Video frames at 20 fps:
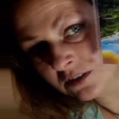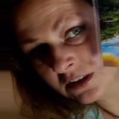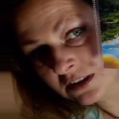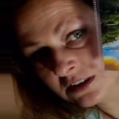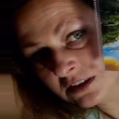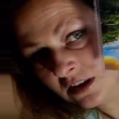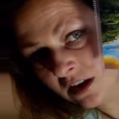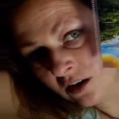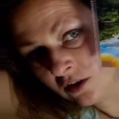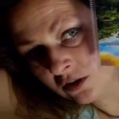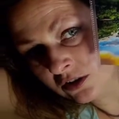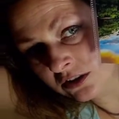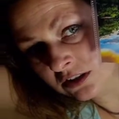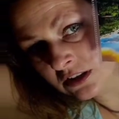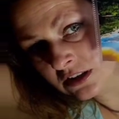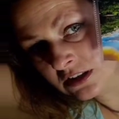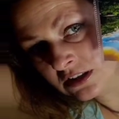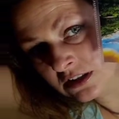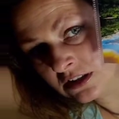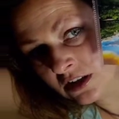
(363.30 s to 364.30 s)
of the
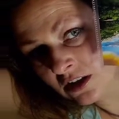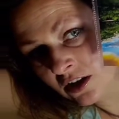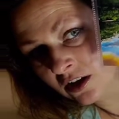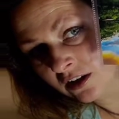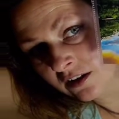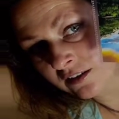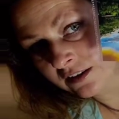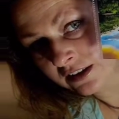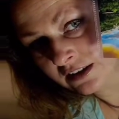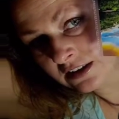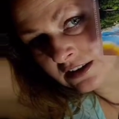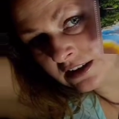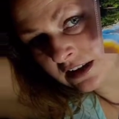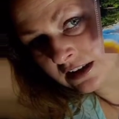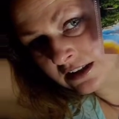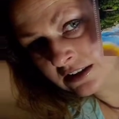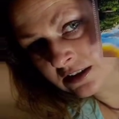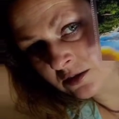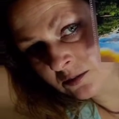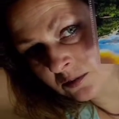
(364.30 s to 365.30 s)
towers, this
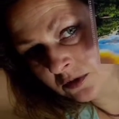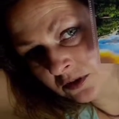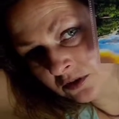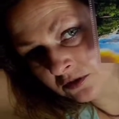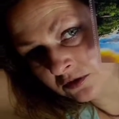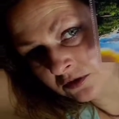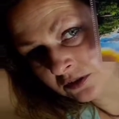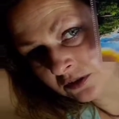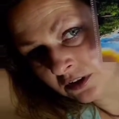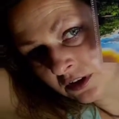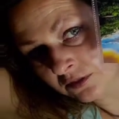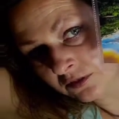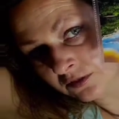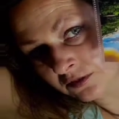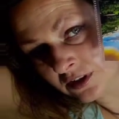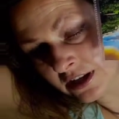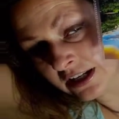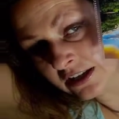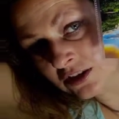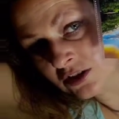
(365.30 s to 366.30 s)
has the beautiful
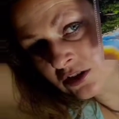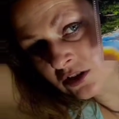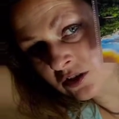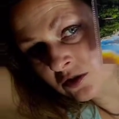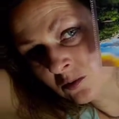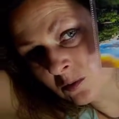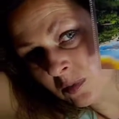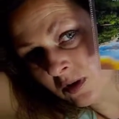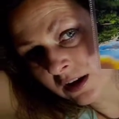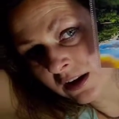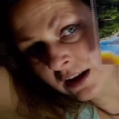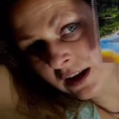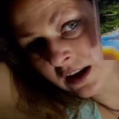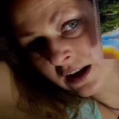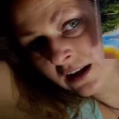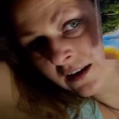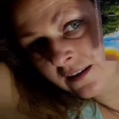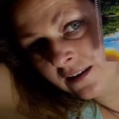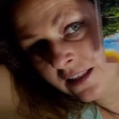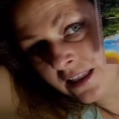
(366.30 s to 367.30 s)
reflection, but
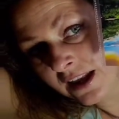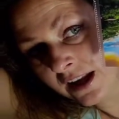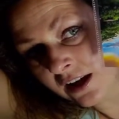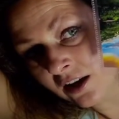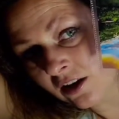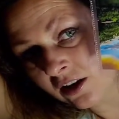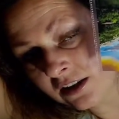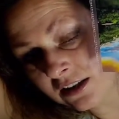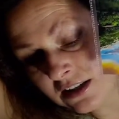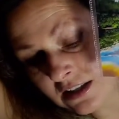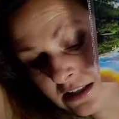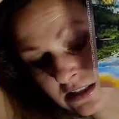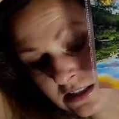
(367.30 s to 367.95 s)
they are the